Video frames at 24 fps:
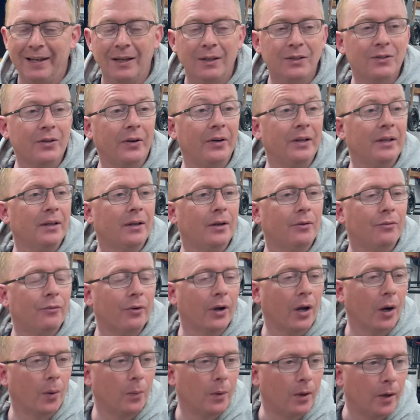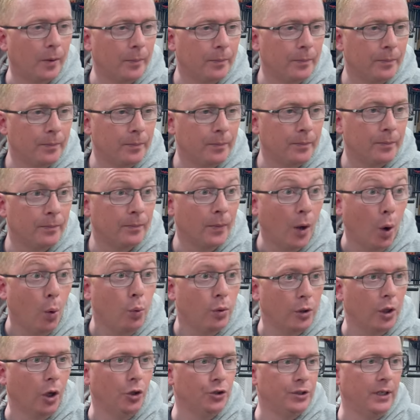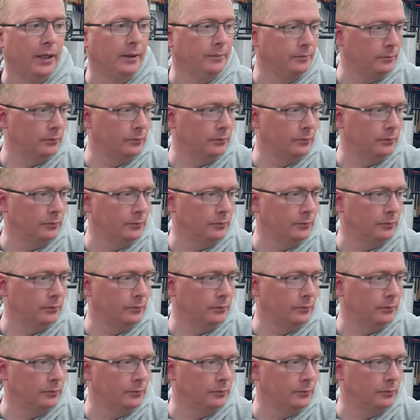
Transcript: Sorry, forgot what? Oh, God, yeah.